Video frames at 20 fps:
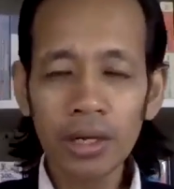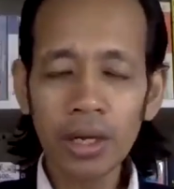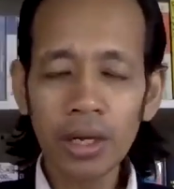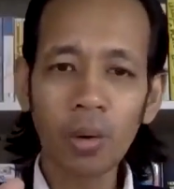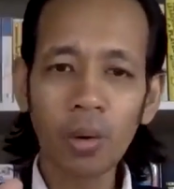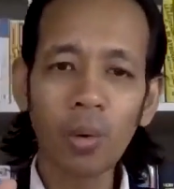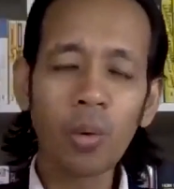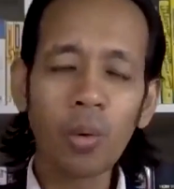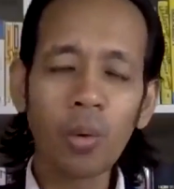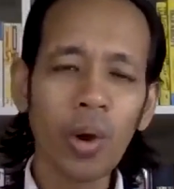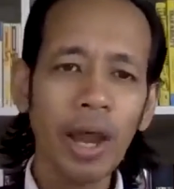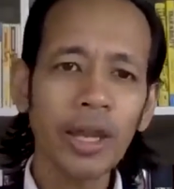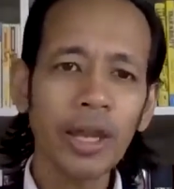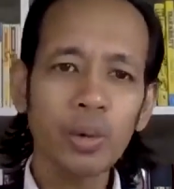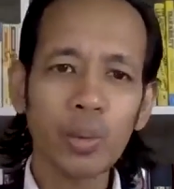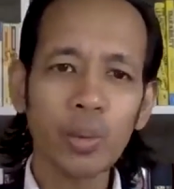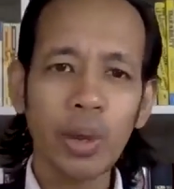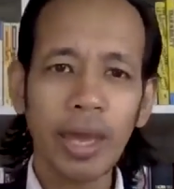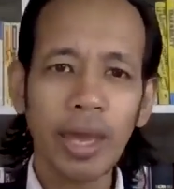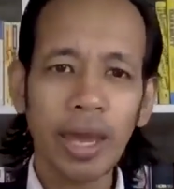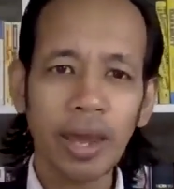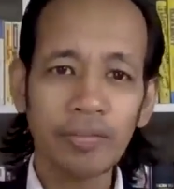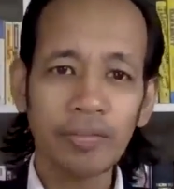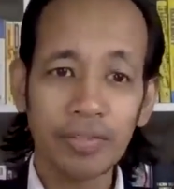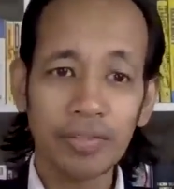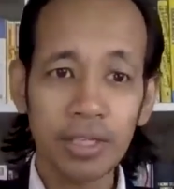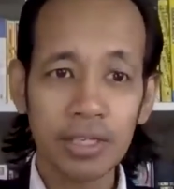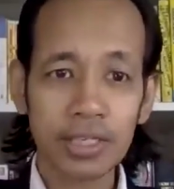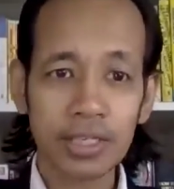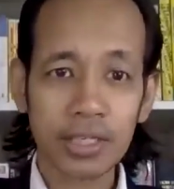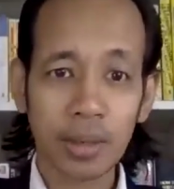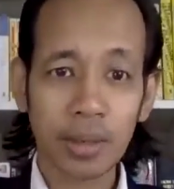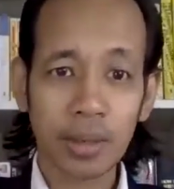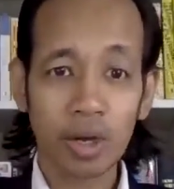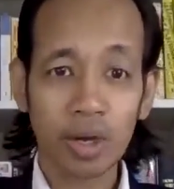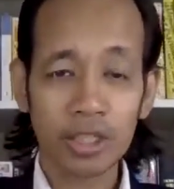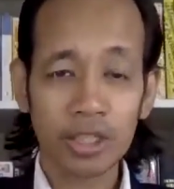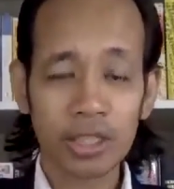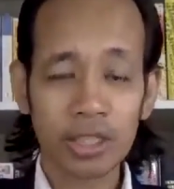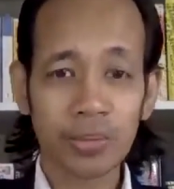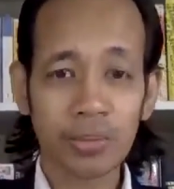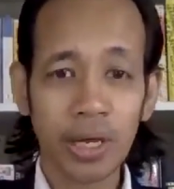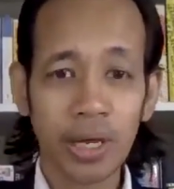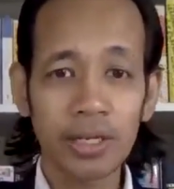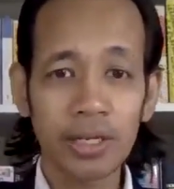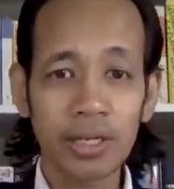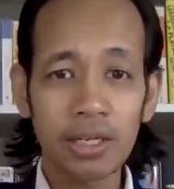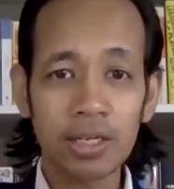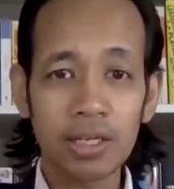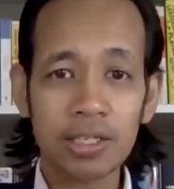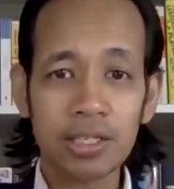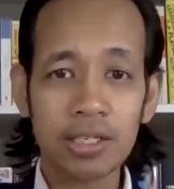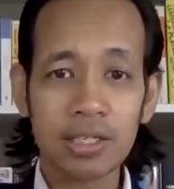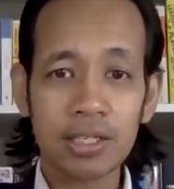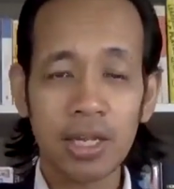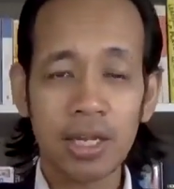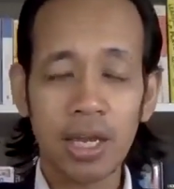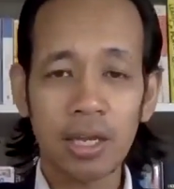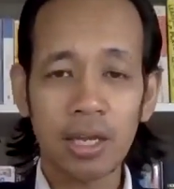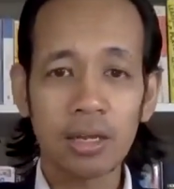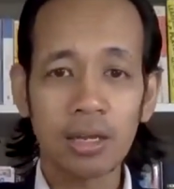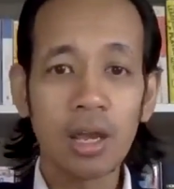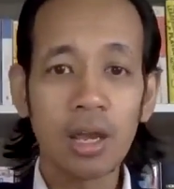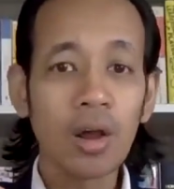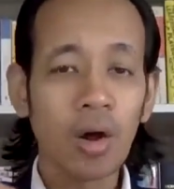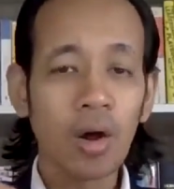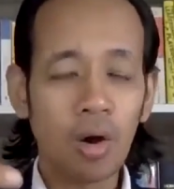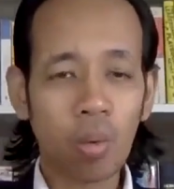Now, why do we have this subconscious mind is that,